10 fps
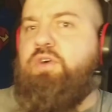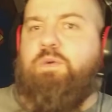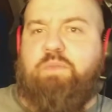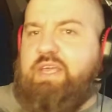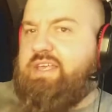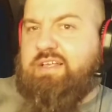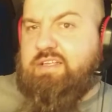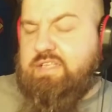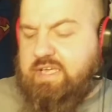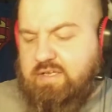though
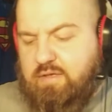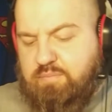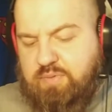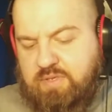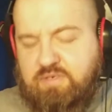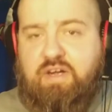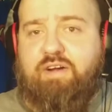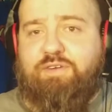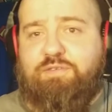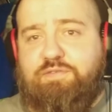making like a pillar
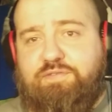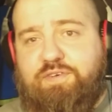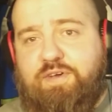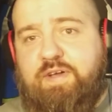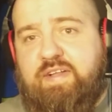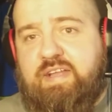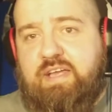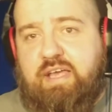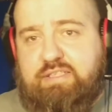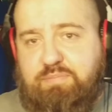out of
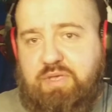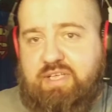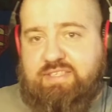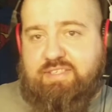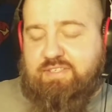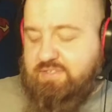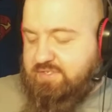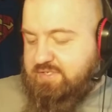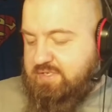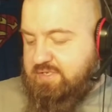XPS
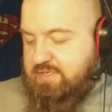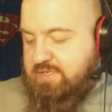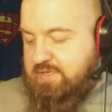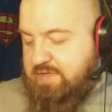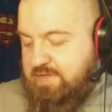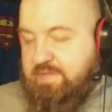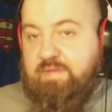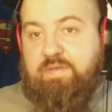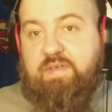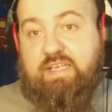
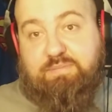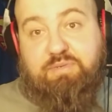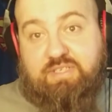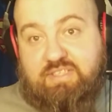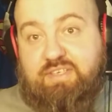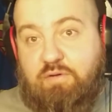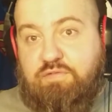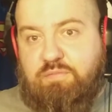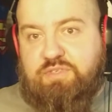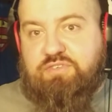
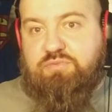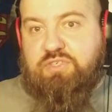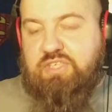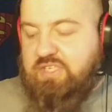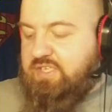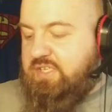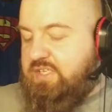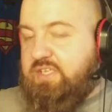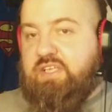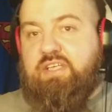styrofoam is
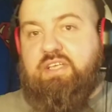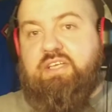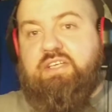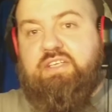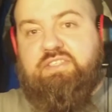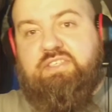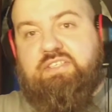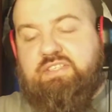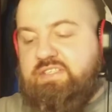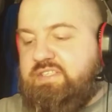really
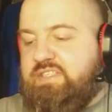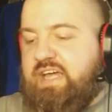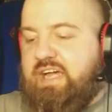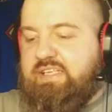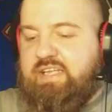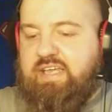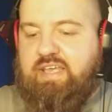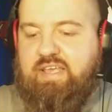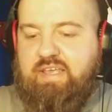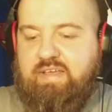easy. It's not
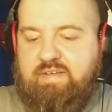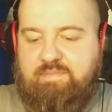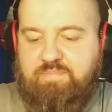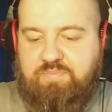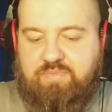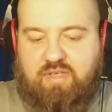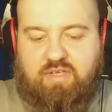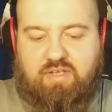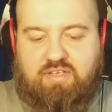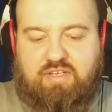a
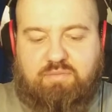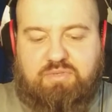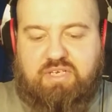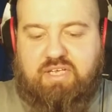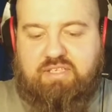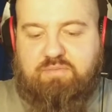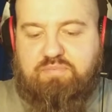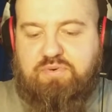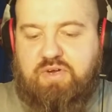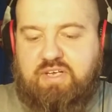complicated
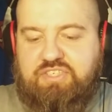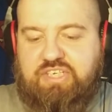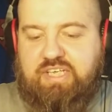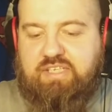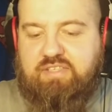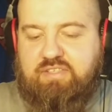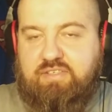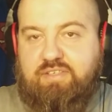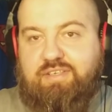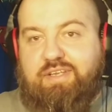project.
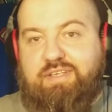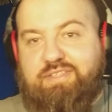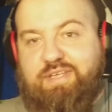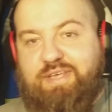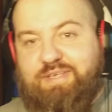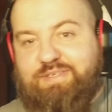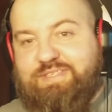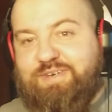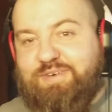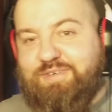It is a
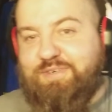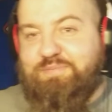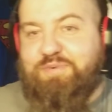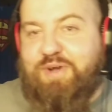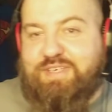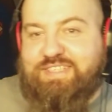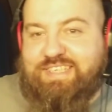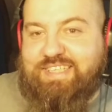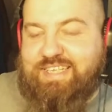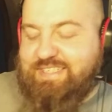starter
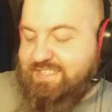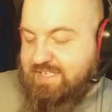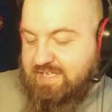project, as